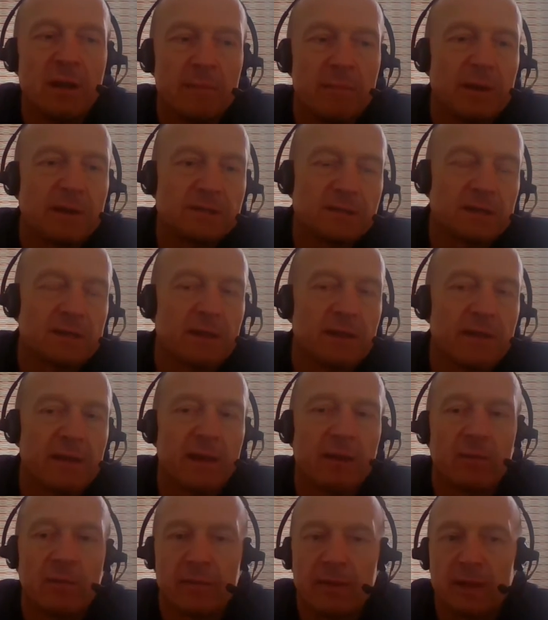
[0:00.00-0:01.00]
Basically,
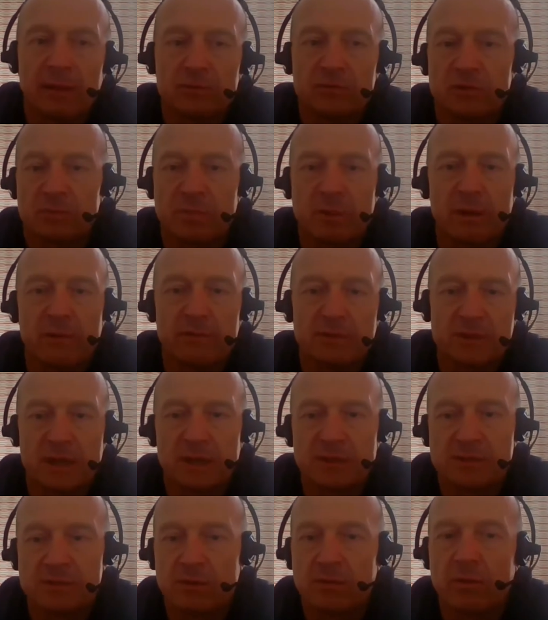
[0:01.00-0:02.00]
they'll just
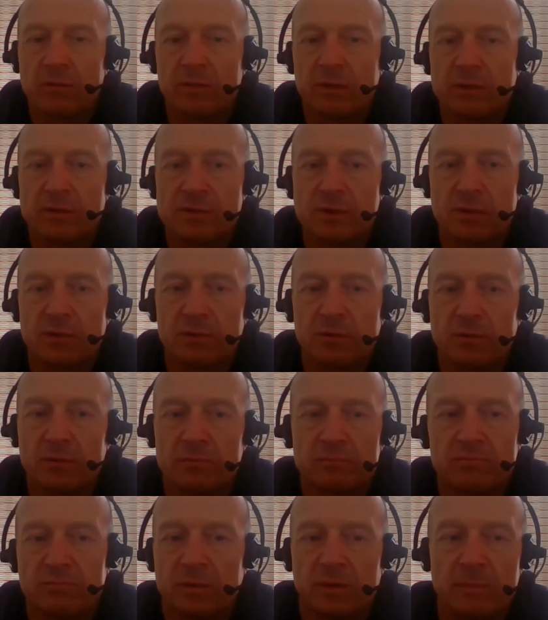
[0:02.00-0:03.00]
prioritize their own
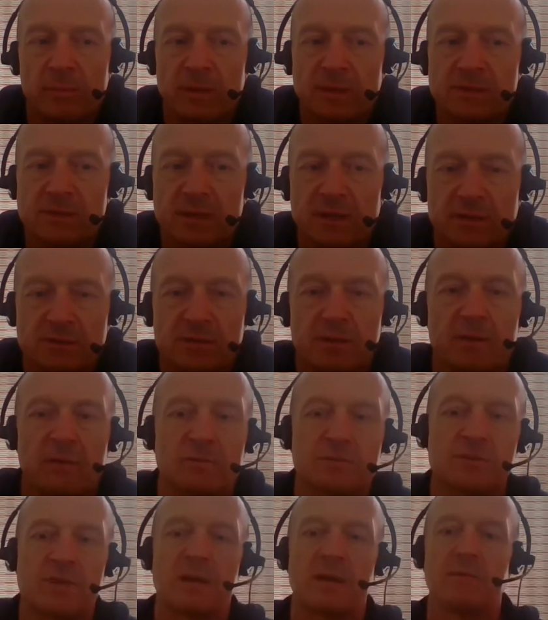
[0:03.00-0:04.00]
internal business, and
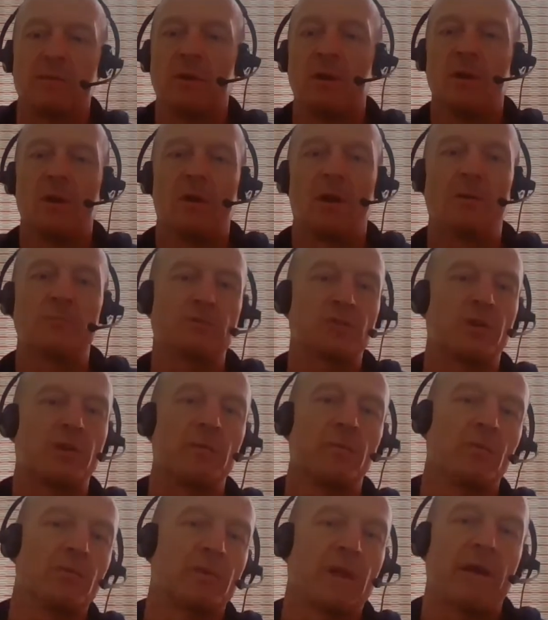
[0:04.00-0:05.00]
they'll say, I'm sorry,
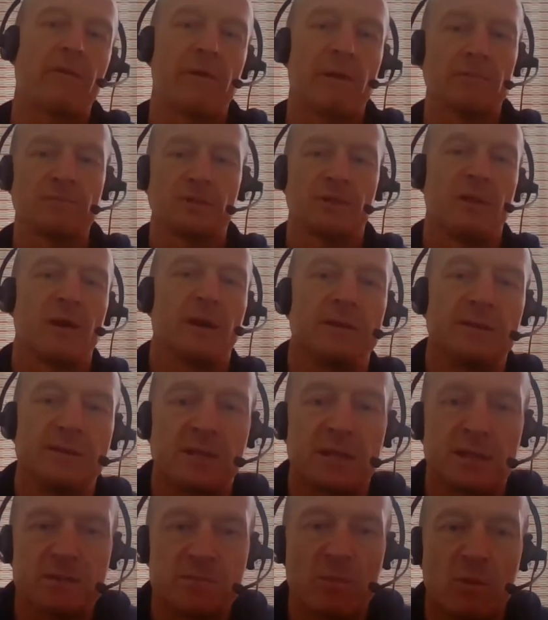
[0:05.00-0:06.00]
we'll get around to that in
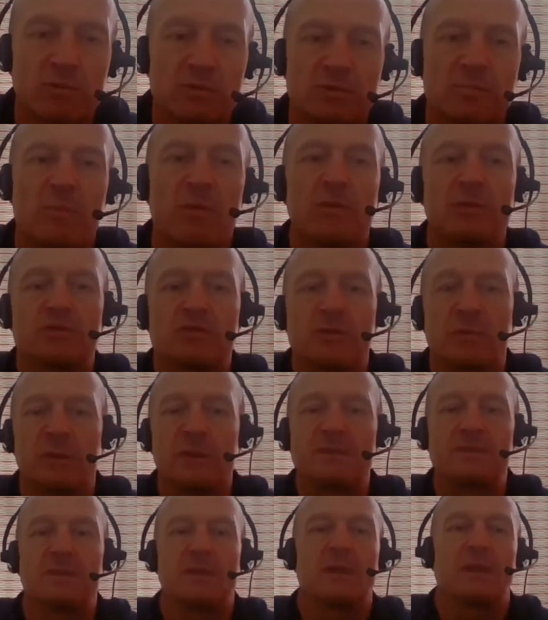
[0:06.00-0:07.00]
6 months. But the
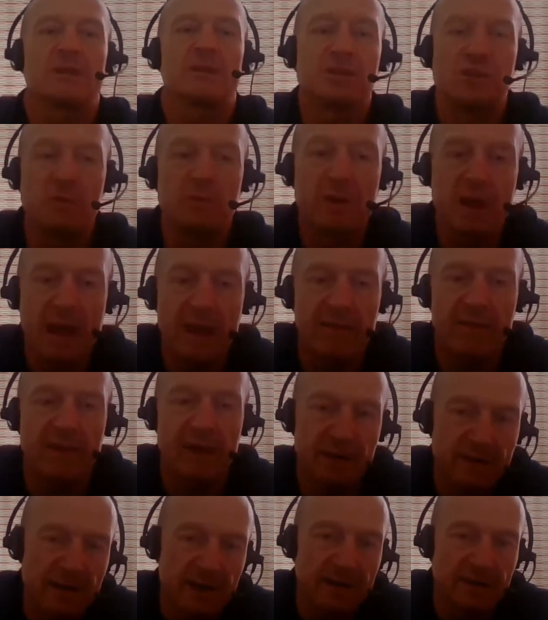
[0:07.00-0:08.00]
trouble is, unless you get
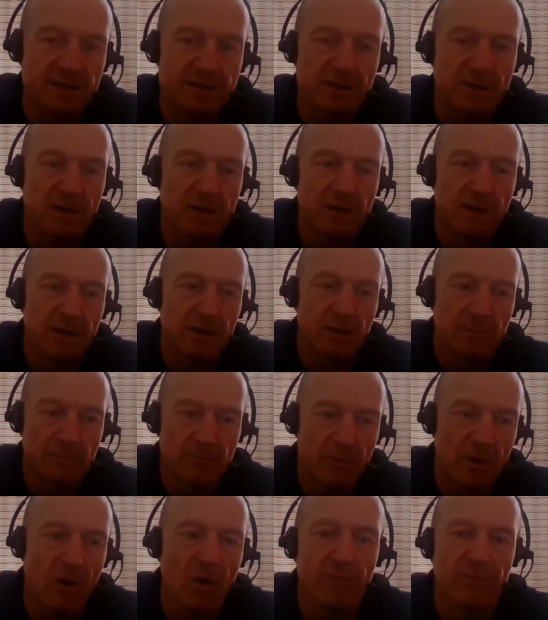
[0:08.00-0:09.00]
their data
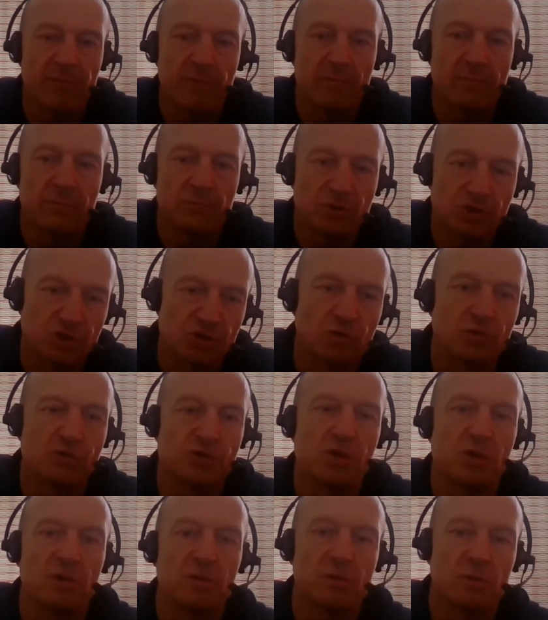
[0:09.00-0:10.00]
off them
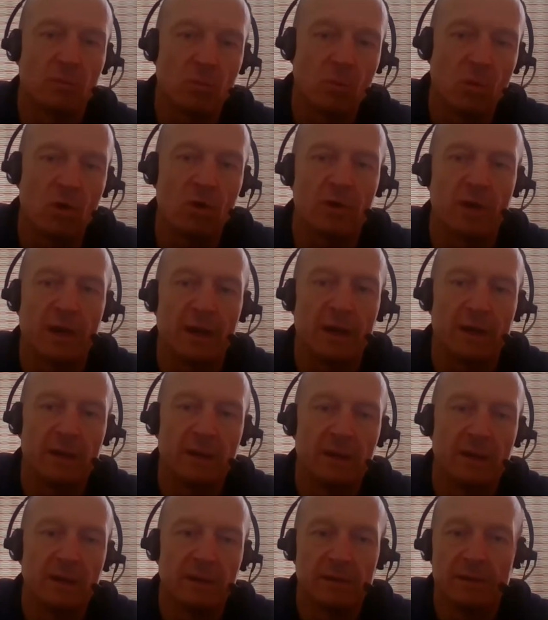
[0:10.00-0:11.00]
structured working,
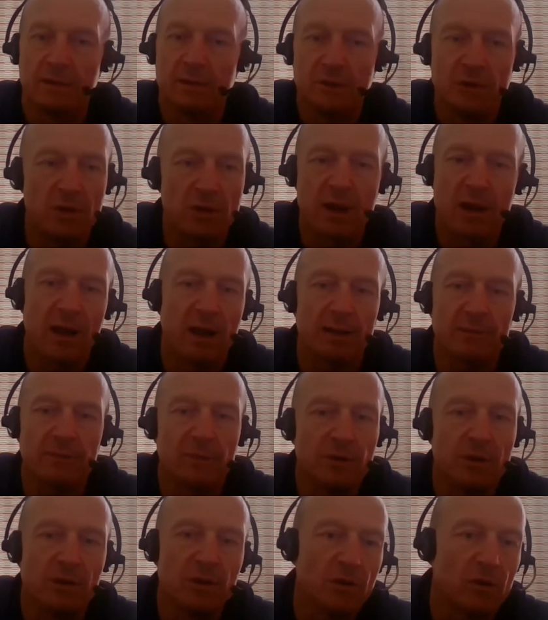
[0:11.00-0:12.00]
you're not
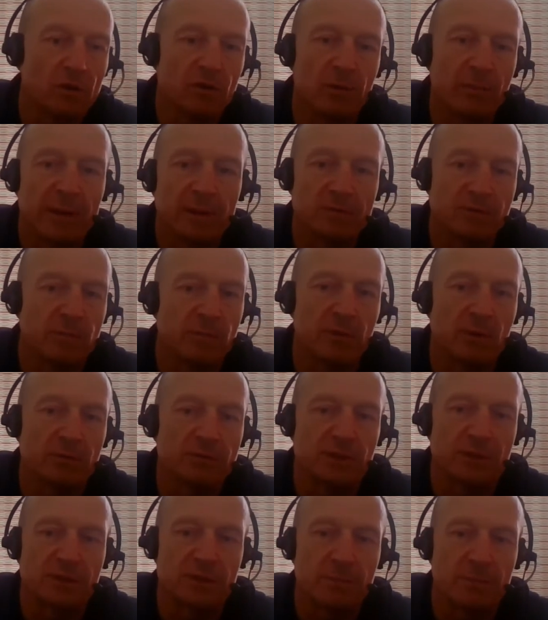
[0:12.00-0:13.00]
going to be able to
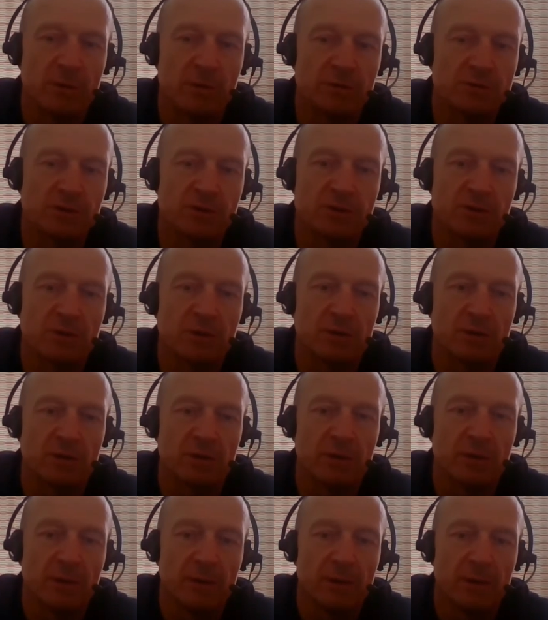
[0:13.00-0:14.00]
process a purchase
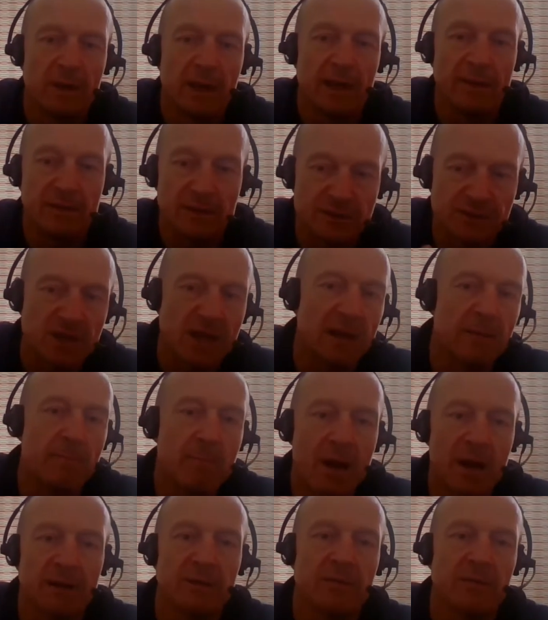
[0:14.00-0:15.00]
order in the same
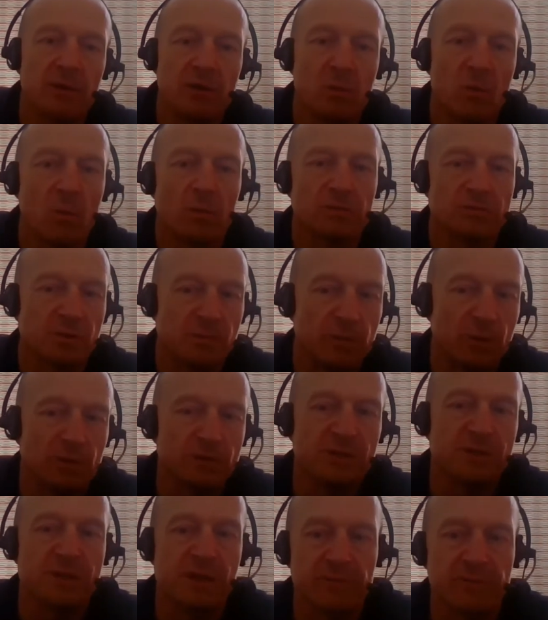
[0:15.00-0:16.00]
manner that you want to
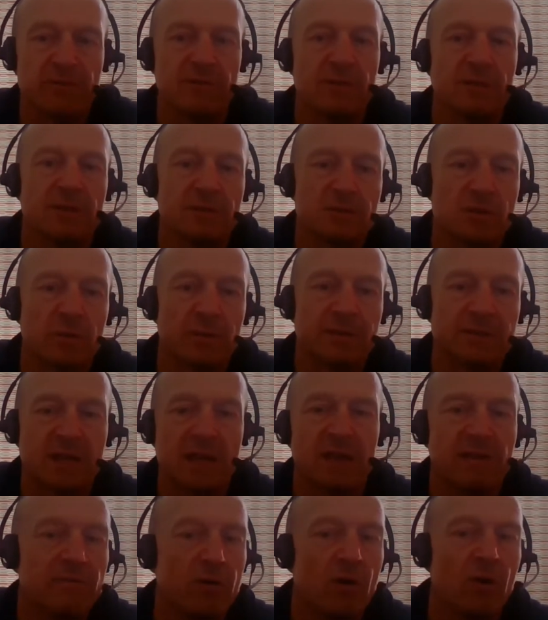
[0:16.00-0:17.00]
purchase everything. So it's
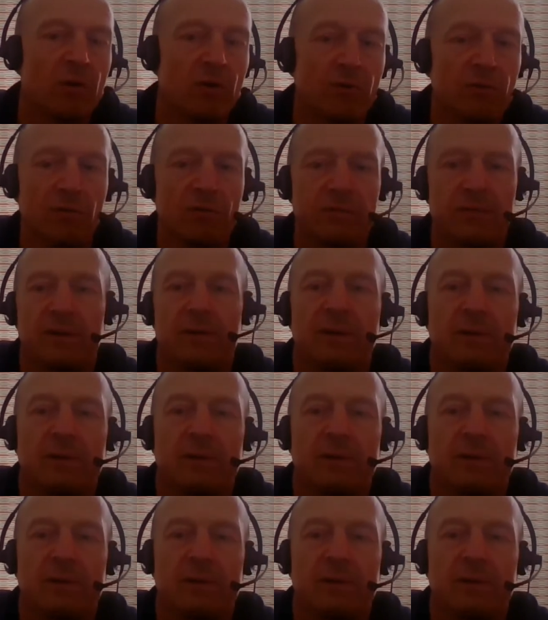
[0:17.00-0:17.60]
kind of all or nothing.